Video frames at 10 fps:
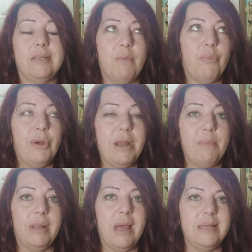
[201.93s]
I'm pretty
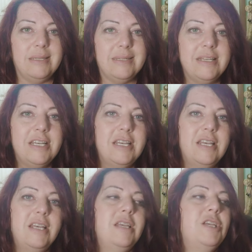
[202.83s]
blunt,
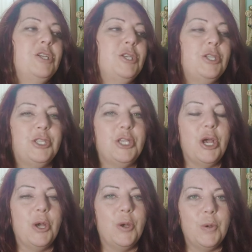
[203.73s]

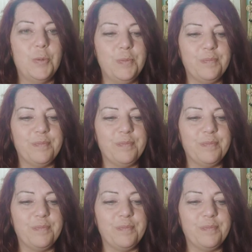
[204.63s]
so...